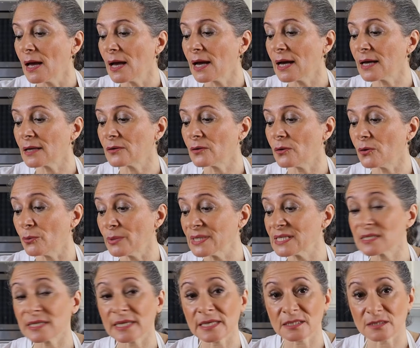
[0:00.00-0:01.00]
And always
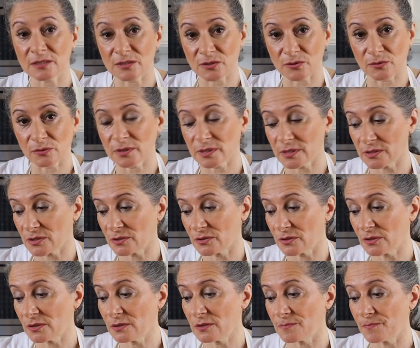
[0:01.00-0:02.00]
taste the salt is
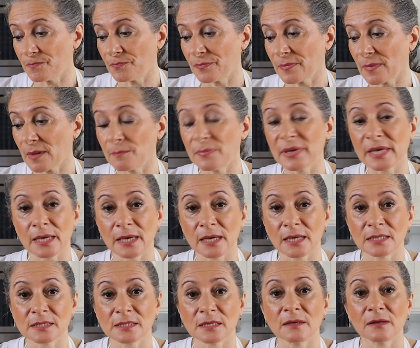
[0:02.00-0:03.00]
good,
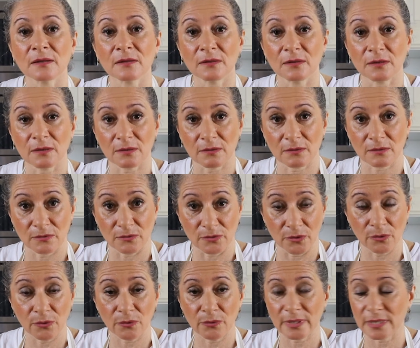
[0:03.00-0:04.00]
because the
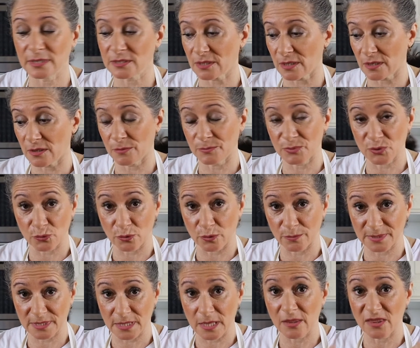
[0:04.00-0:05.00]
dough is going to
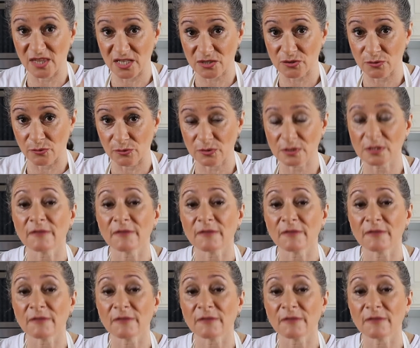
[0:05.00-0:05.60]
absorb the salt